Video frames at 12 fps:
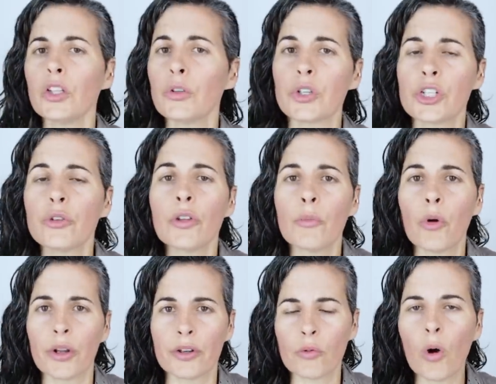you can do them
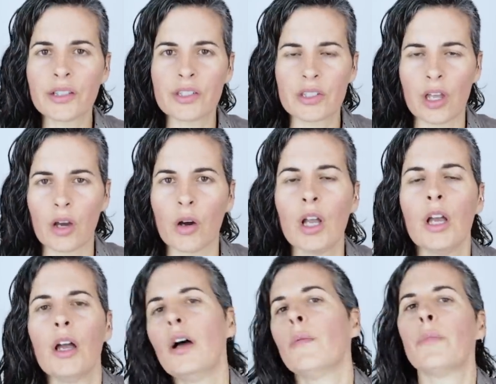more than once though
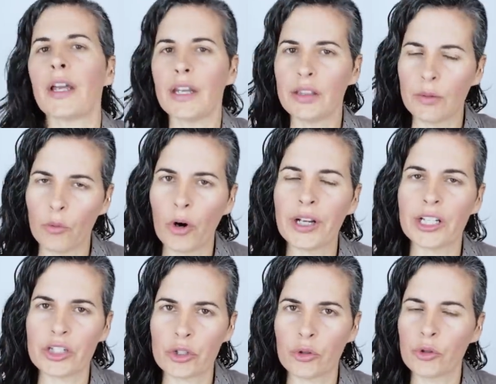but in the
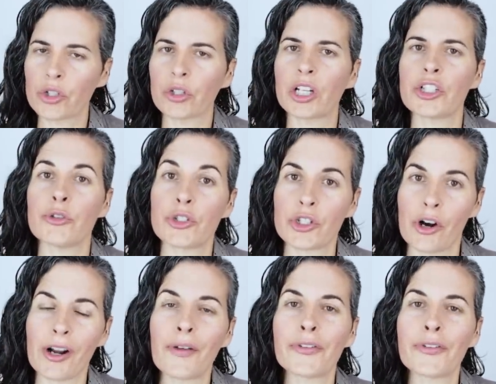morning is crucial because you start